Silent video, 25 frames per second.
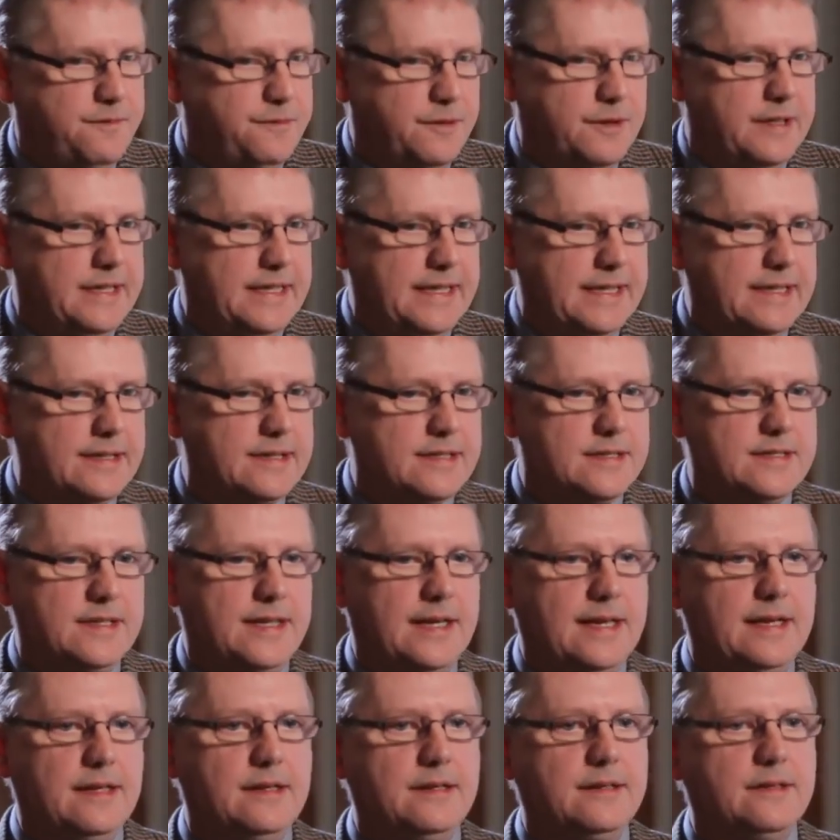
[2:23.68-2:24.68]
for years in
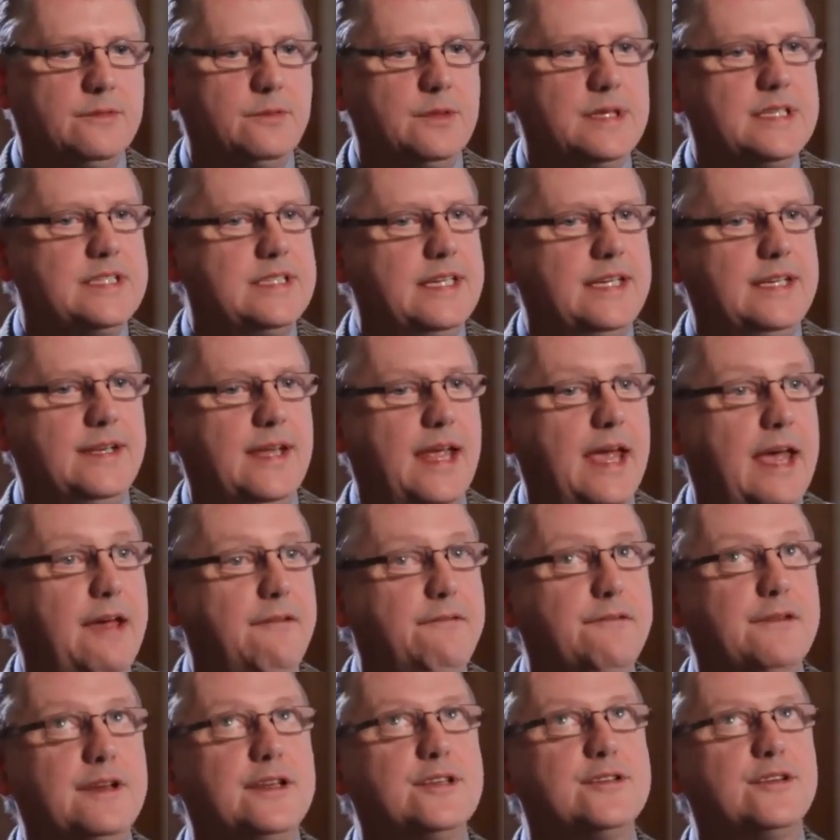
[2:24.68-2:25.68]
England, we've seen
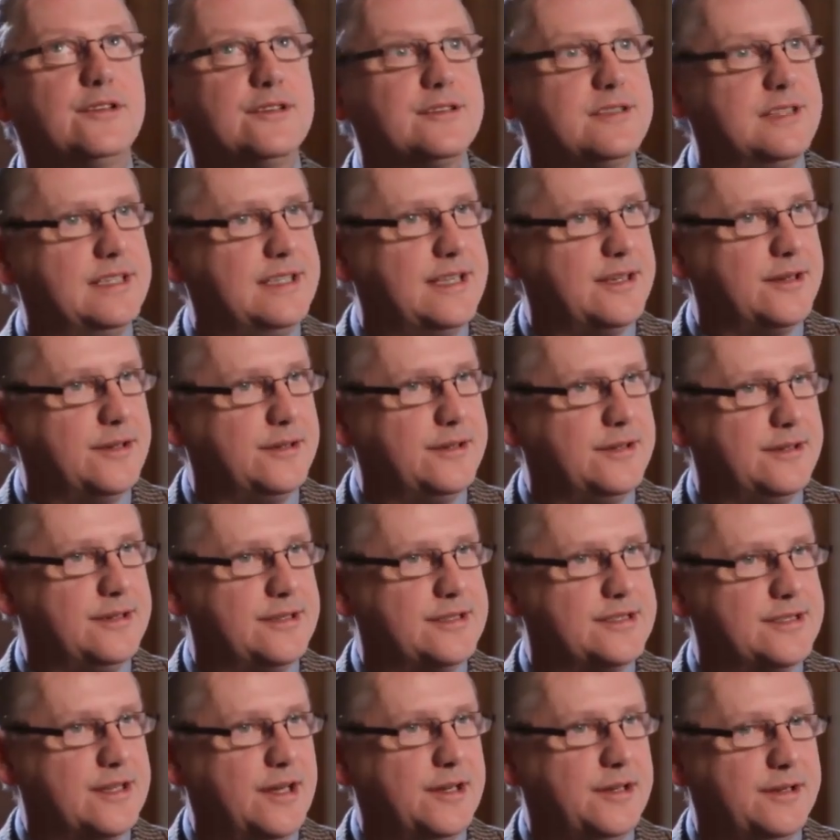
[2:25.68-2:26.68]
every church leader under
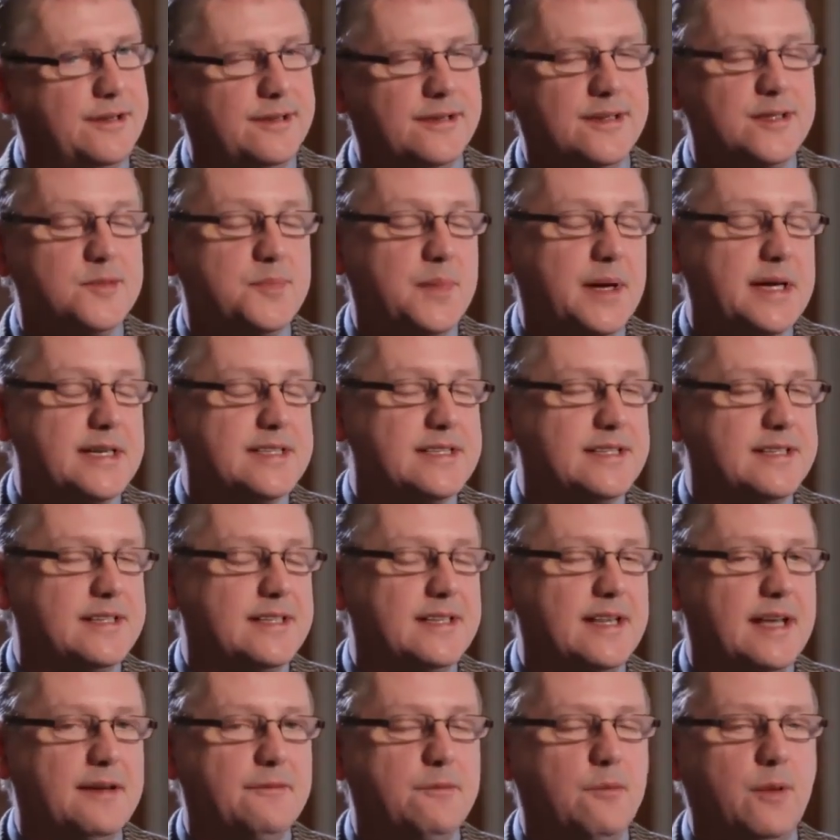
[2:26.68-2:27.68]
the sun, especially
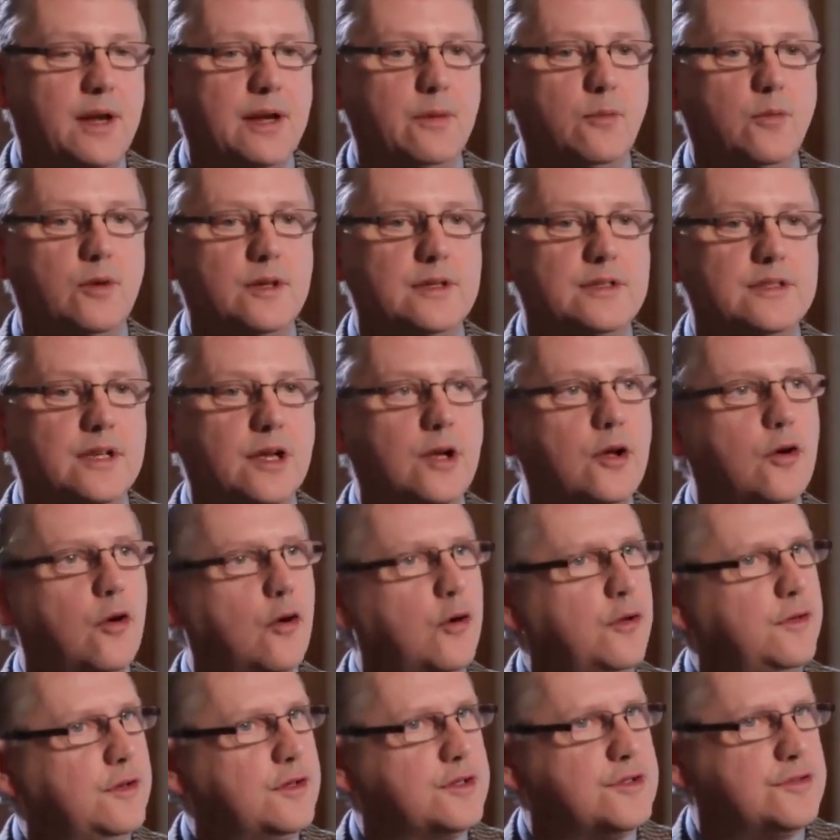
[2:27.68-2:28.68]
the left wing ones,
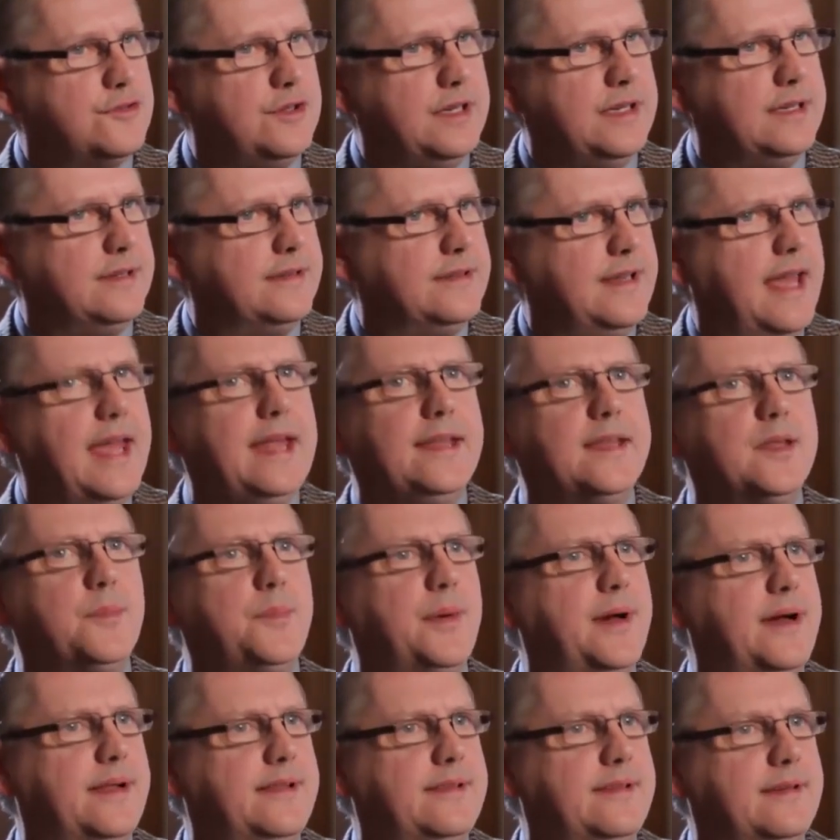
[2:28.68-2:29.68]
on the street end
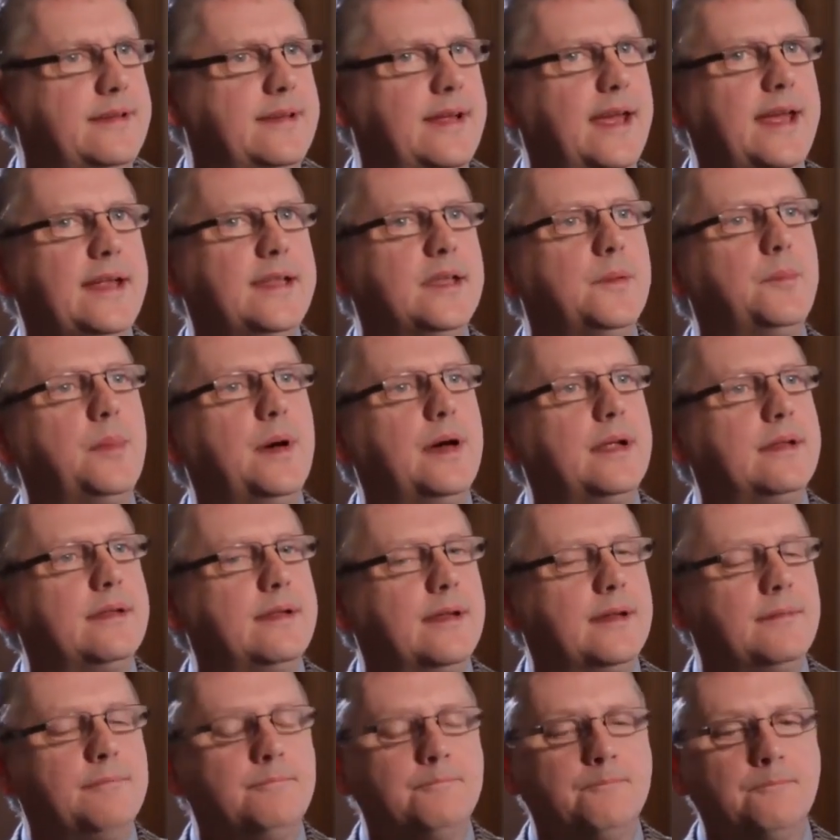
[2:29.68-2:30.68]
apartheid, end
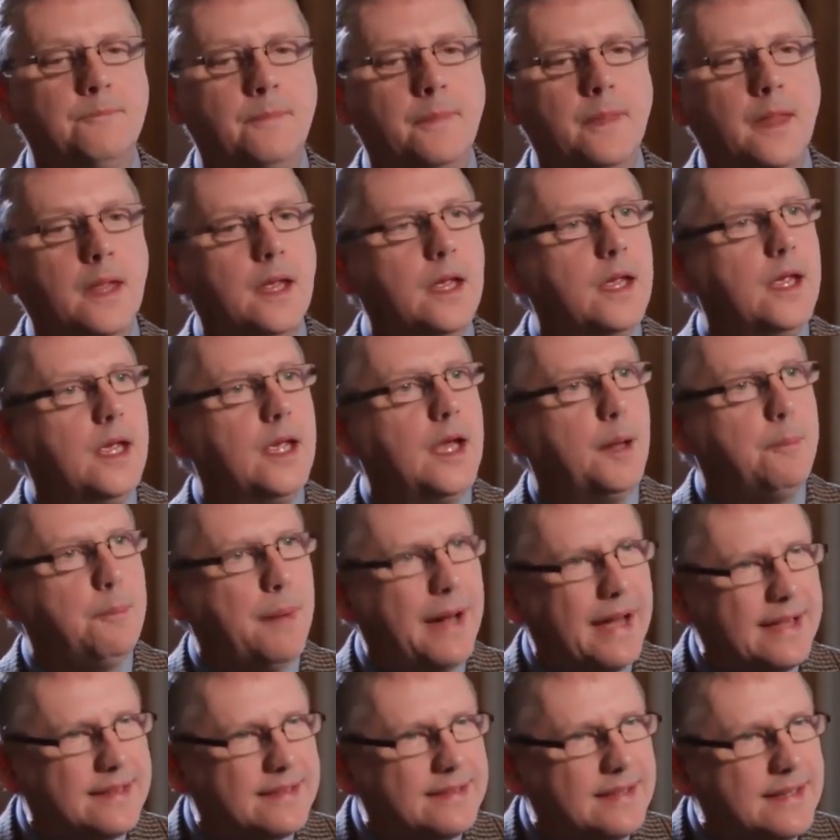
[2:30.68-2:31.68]
apartheid.
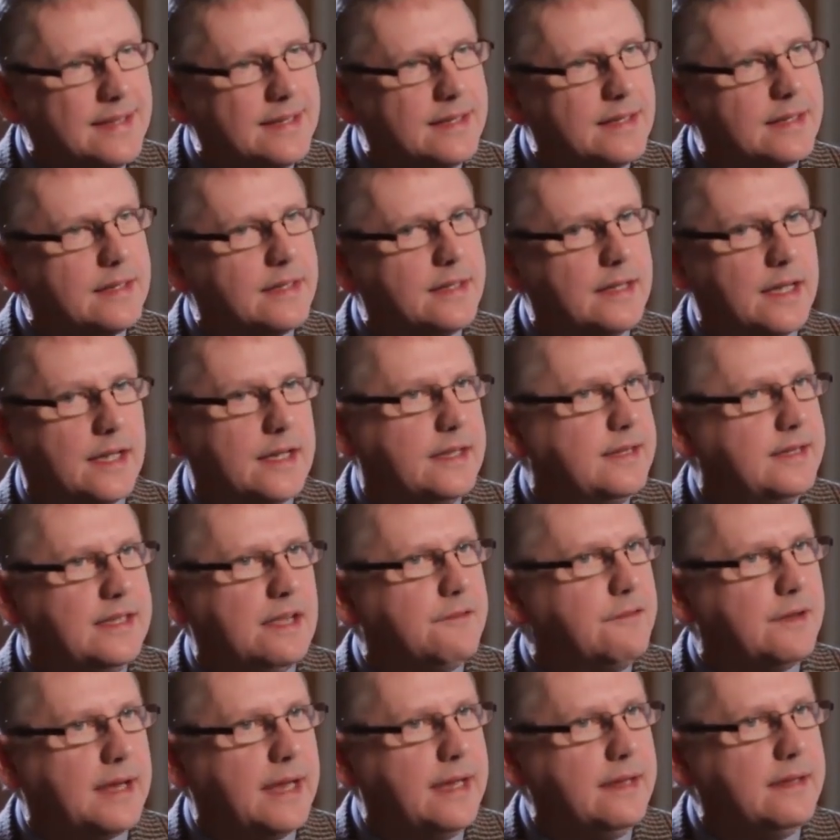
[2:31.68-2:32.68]
Apartheid
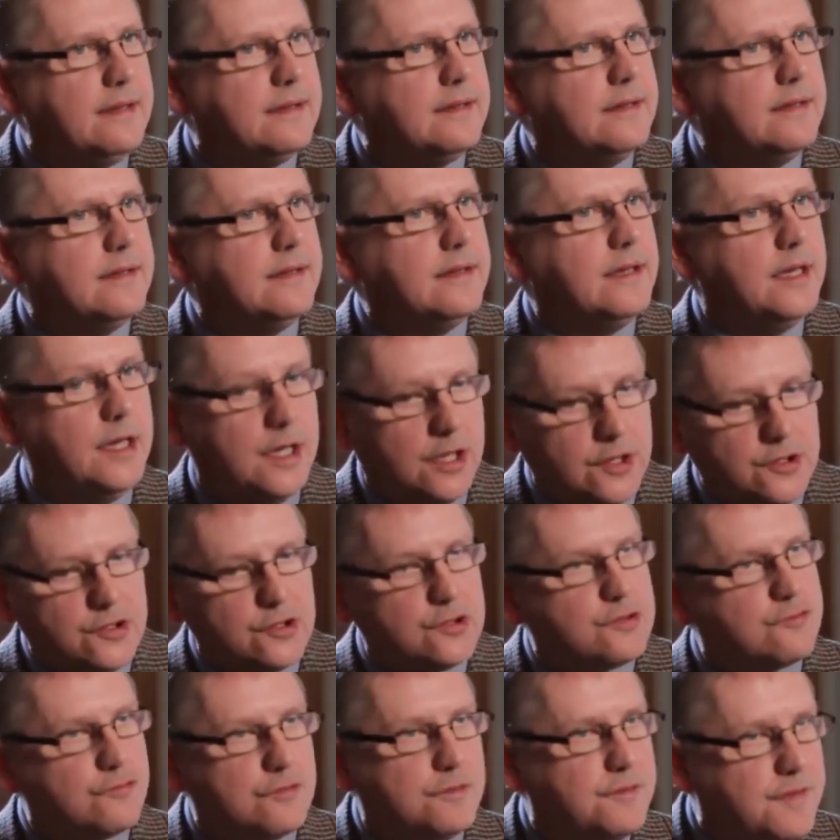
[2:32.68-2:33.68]
never ended, it
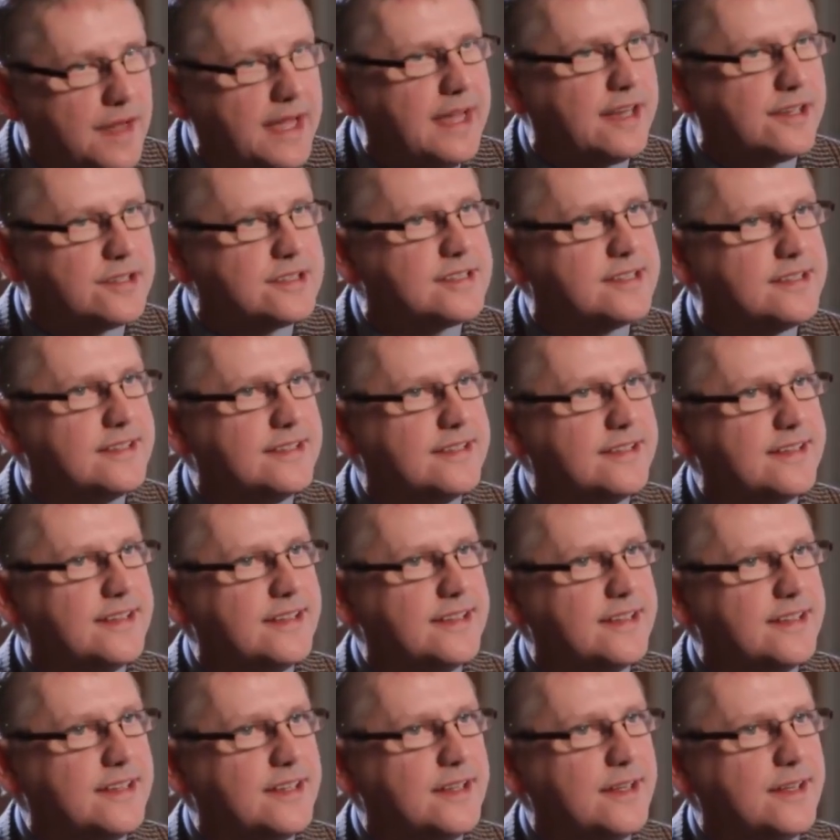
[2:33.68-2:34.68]
just reversed.
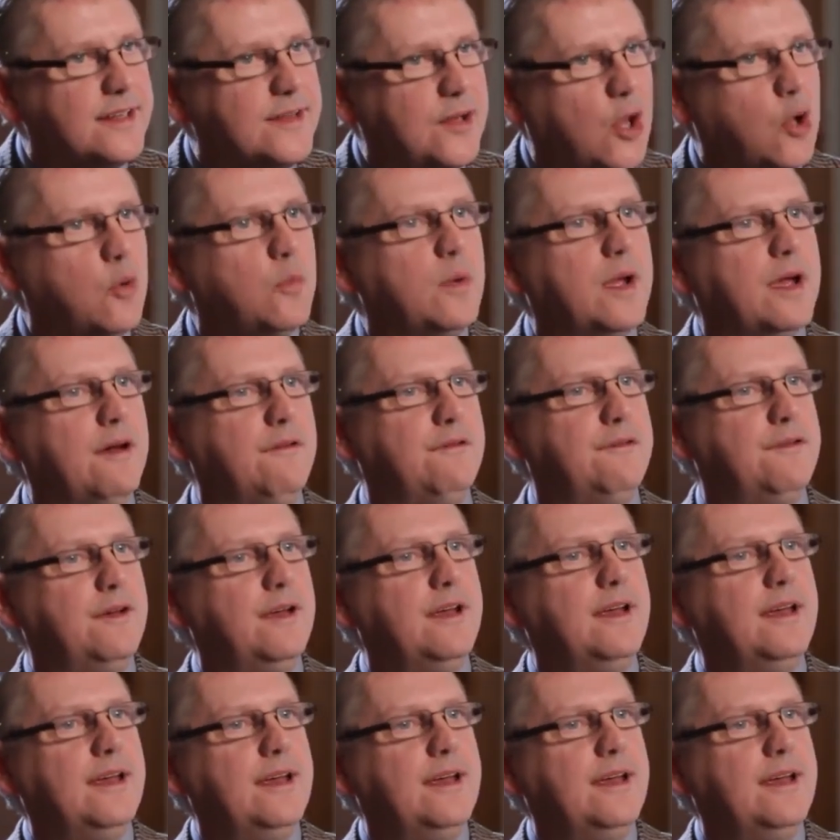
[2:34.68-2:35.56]
Now we have